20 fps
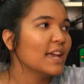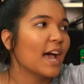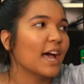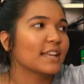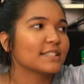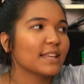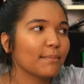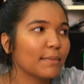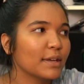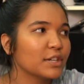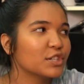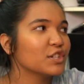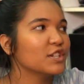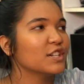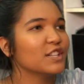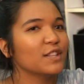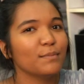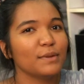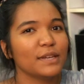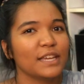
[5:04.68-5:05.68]
As I mentioned
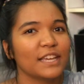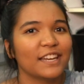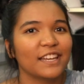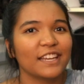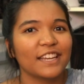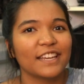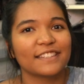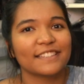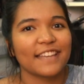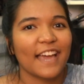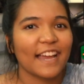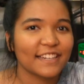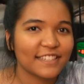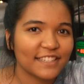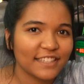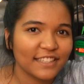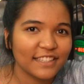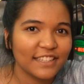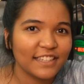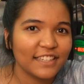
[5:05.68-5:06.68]
in the beginning, it's
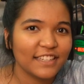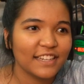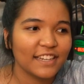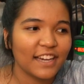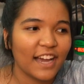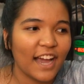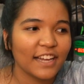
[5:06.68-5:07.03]
actually,